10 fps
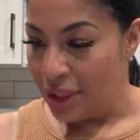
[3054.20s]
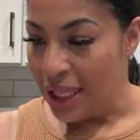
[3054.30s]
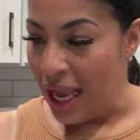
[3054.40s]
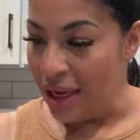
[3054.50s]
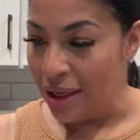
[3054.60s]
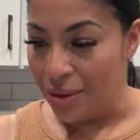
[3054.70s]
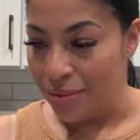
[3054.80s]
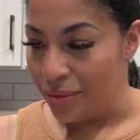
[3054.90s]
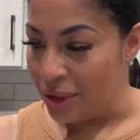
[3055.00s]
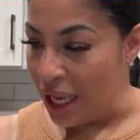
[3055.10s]
Thank them,
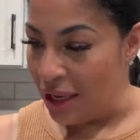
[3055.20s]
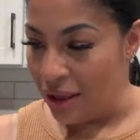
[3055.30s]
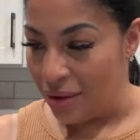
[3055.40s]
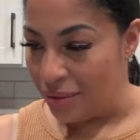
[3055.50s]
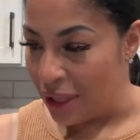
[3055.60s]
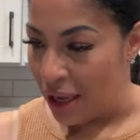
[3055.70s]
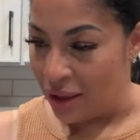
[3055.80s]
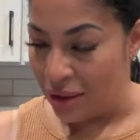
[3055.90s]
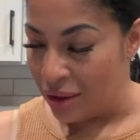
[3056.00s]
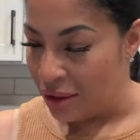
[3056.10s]
Thank them Like,